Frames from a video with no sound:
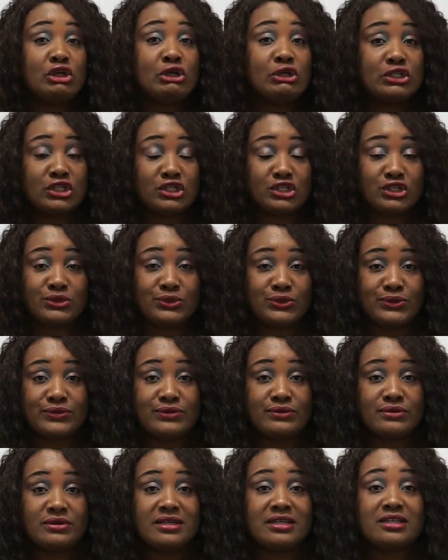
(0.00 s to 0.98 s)
you to
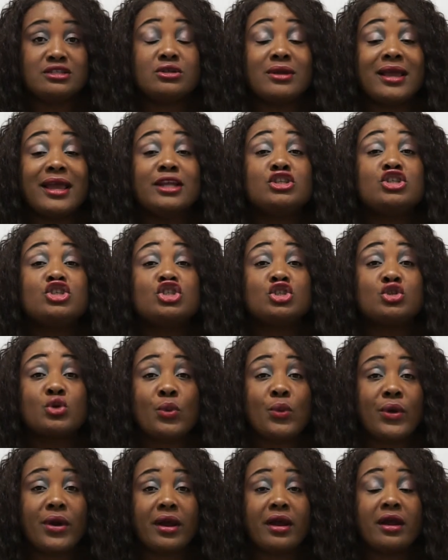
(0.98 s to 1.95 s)
do is to
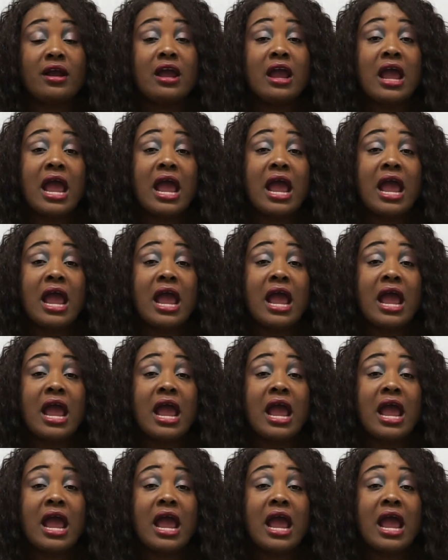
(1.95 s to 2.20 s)
ensure